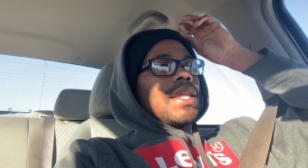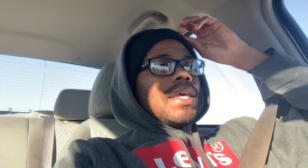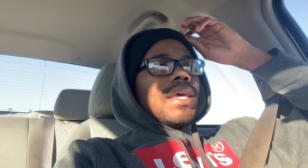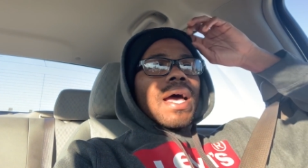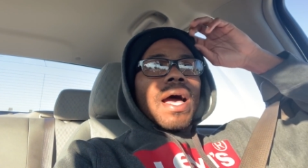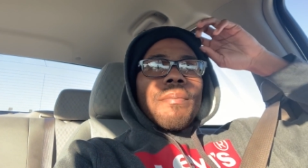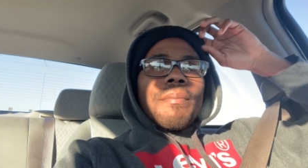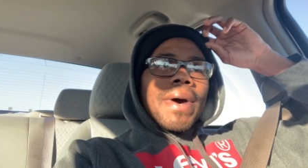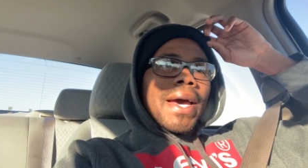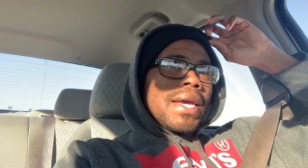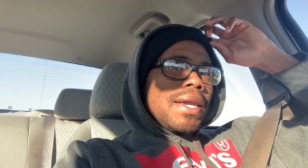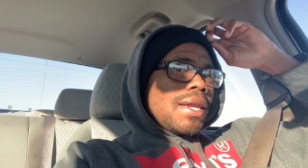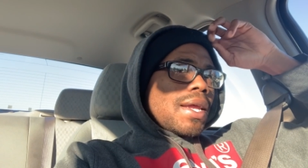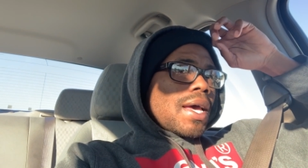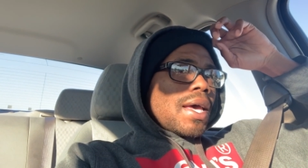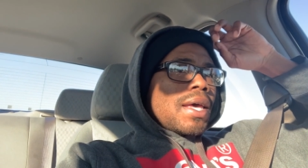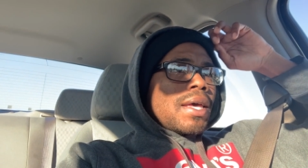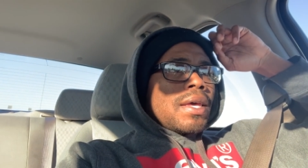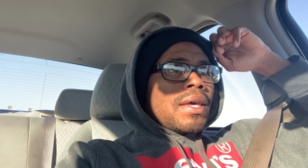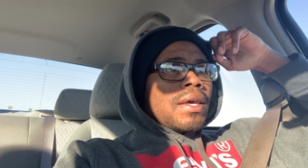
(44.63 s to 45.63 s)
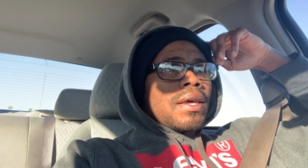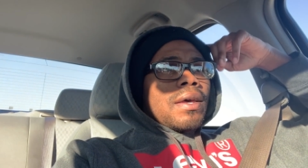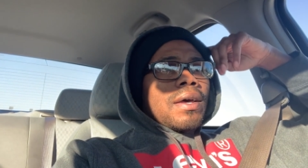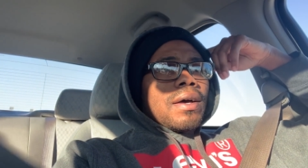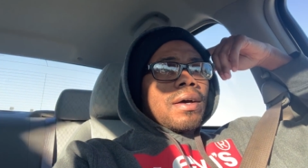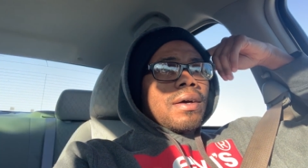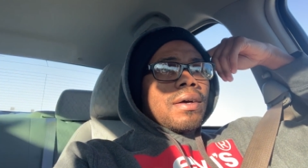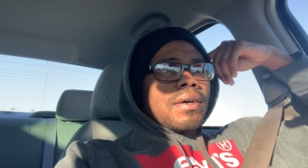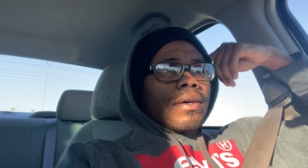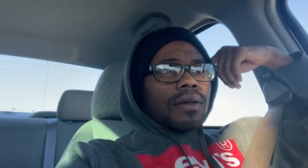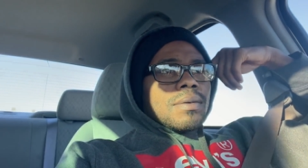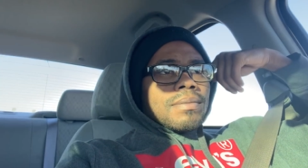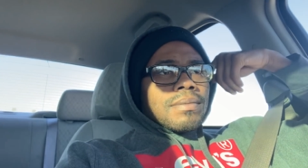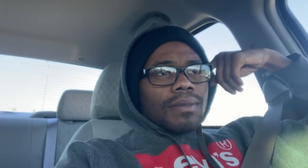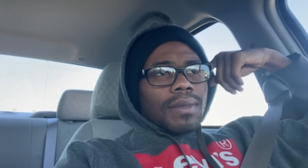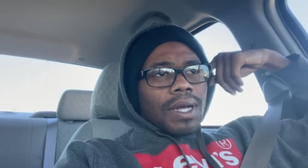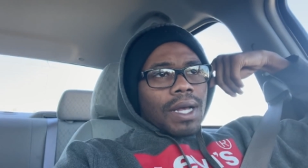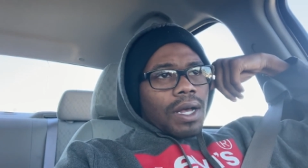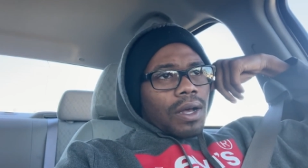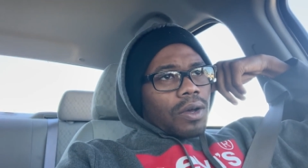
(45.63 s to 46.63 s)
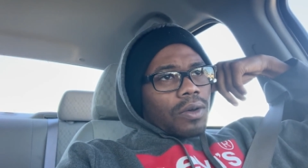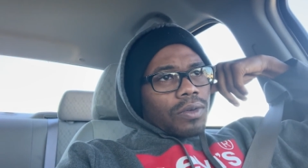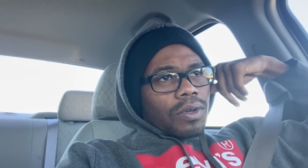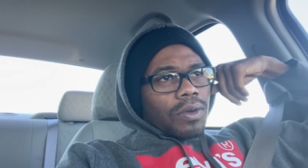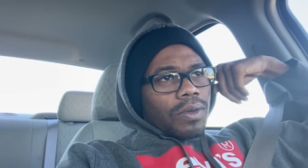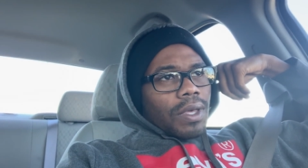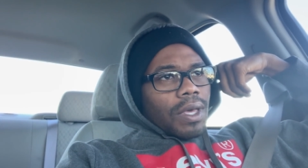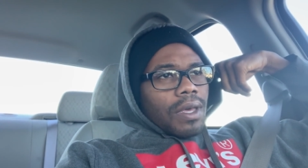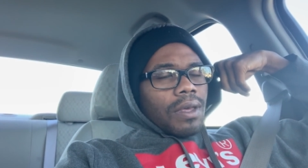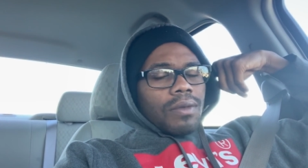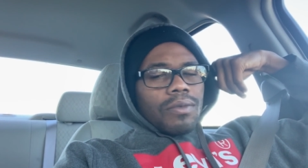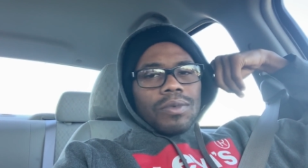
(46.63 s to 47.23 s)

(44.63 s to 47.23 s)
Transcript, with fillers: it. I might not. I don't know yet.